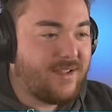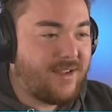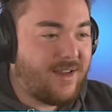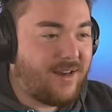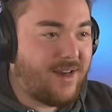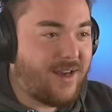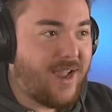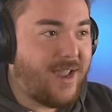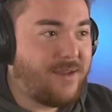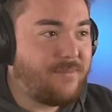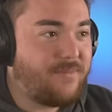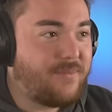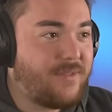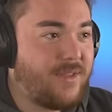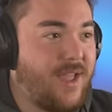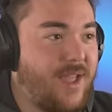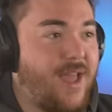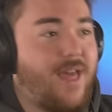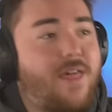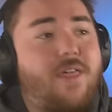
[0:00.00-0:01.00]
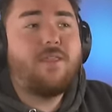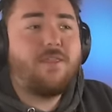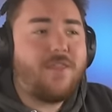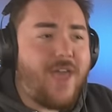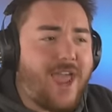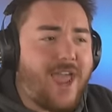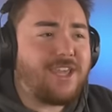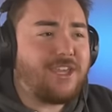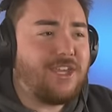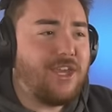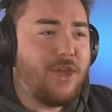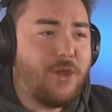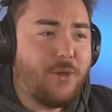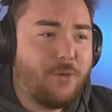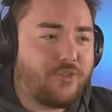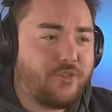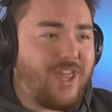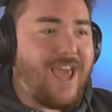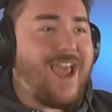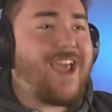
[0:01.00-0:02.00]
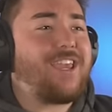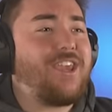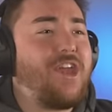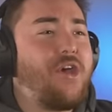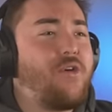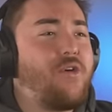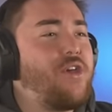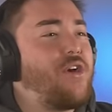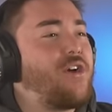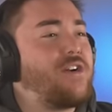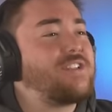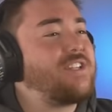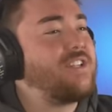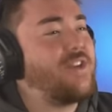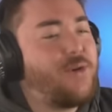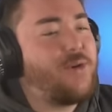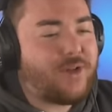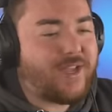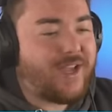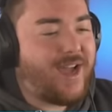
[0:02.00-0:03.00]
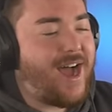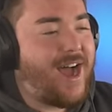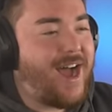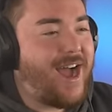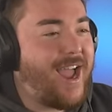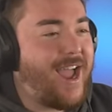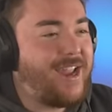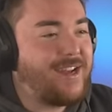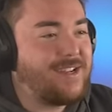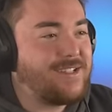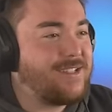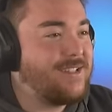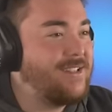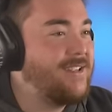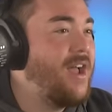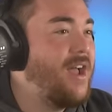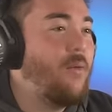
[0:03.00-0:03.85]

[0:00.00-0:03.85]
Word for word: All right. Thank you. Thank you. You're too kind.